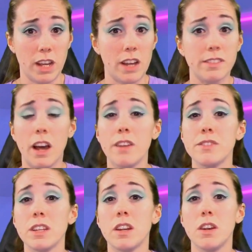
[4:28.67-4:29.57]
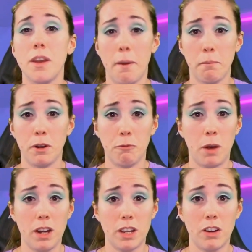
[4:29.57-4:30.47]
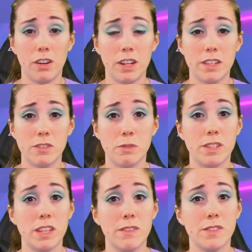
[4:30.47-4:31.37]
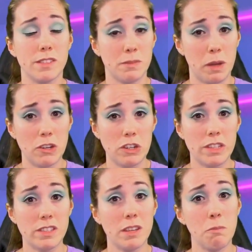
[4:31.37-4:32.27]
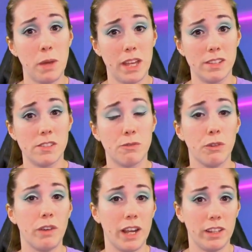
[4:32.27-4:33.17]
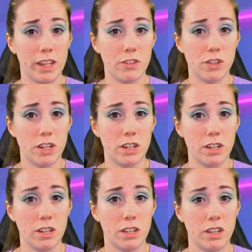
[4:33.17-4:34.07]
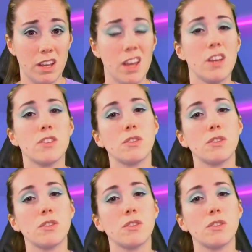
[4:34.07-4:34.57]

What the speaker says: as I've seen a number of body artists receive suspensions and bans for violation.